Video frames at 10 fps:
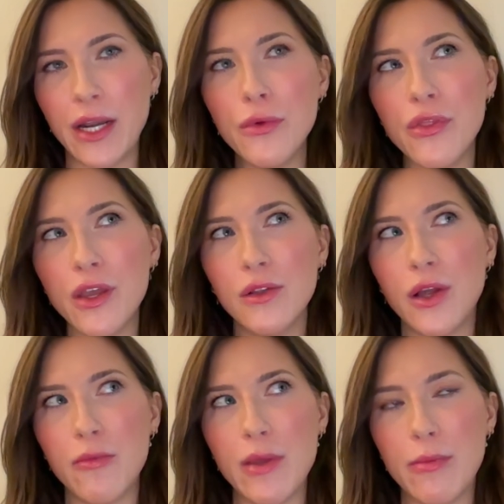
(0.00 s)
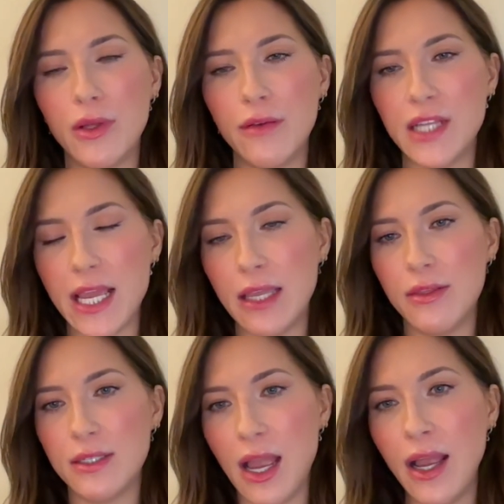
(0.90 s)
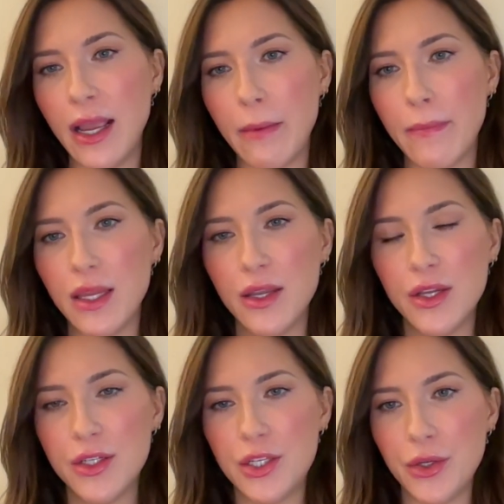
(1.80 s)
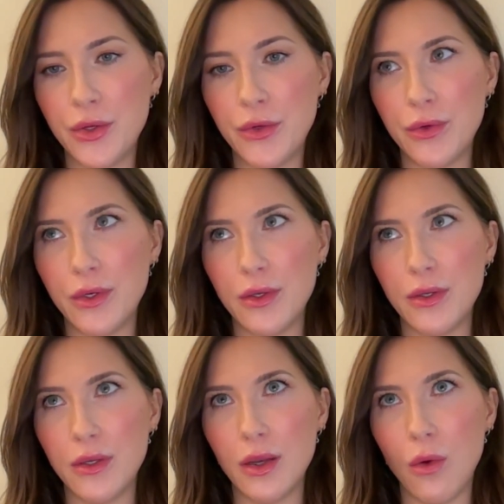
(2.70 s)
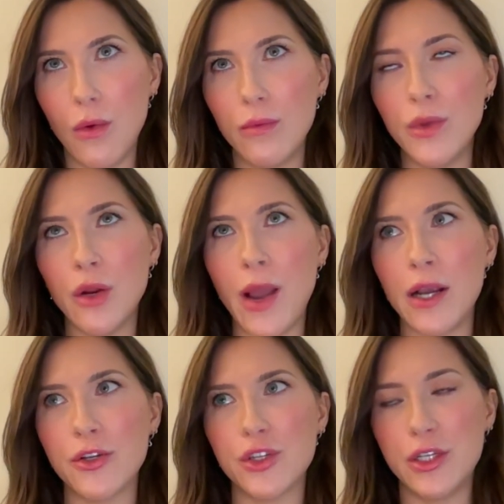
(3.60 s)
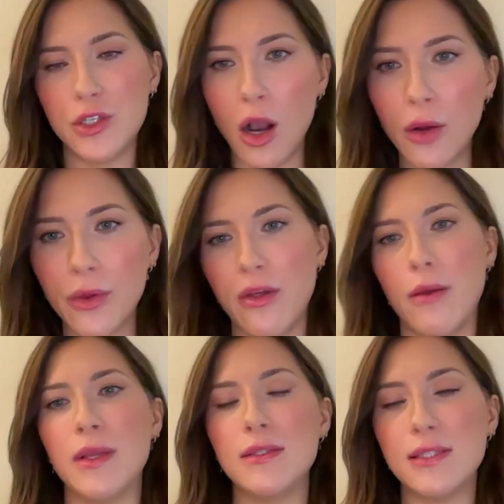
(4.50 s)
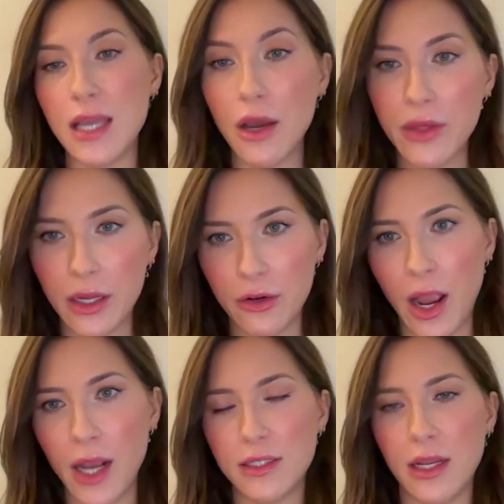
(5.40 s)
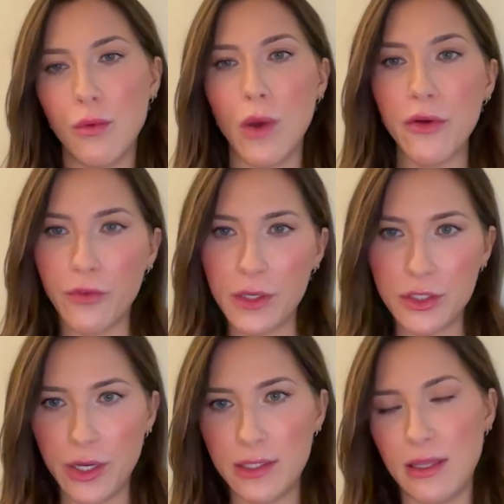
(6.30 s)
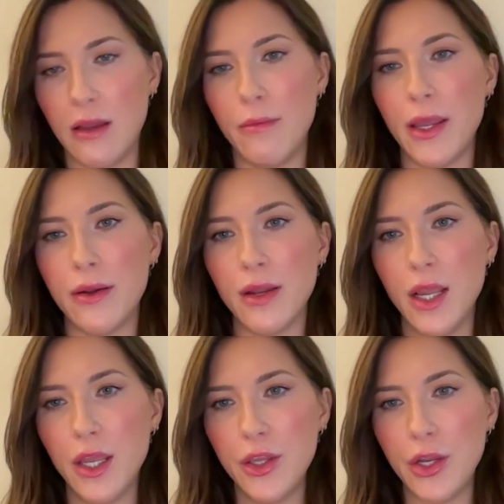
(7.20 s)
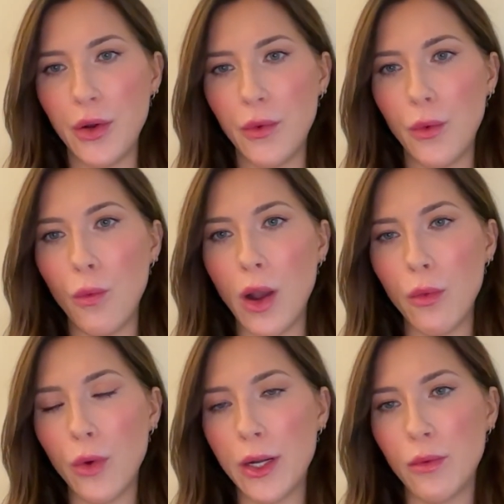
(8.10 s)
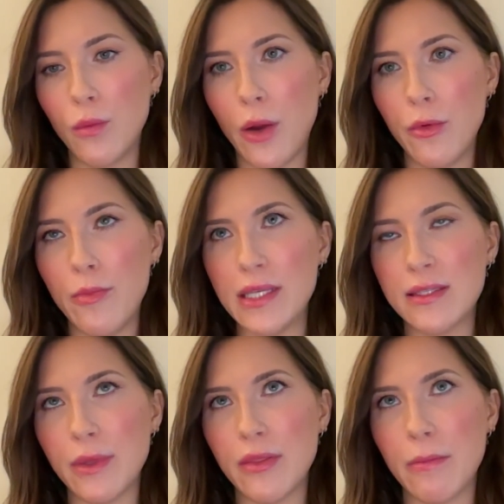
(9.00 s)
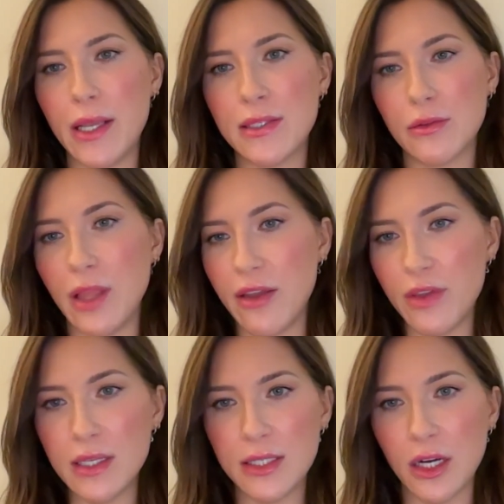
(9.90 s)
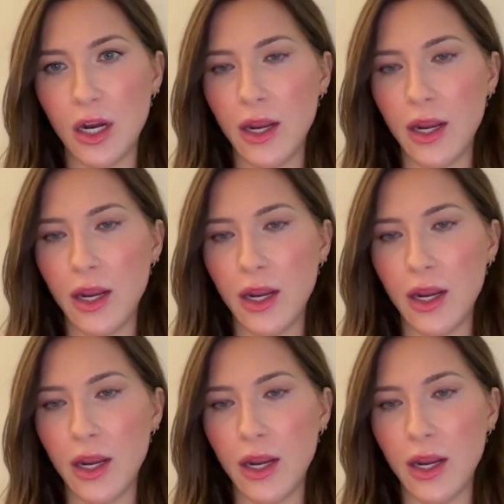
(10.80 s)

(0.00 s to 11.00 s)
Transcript: I don't think a lot of people have taken the time to actually talk with them and see how they interact and what frustrates them and what would be something that makes their life easier.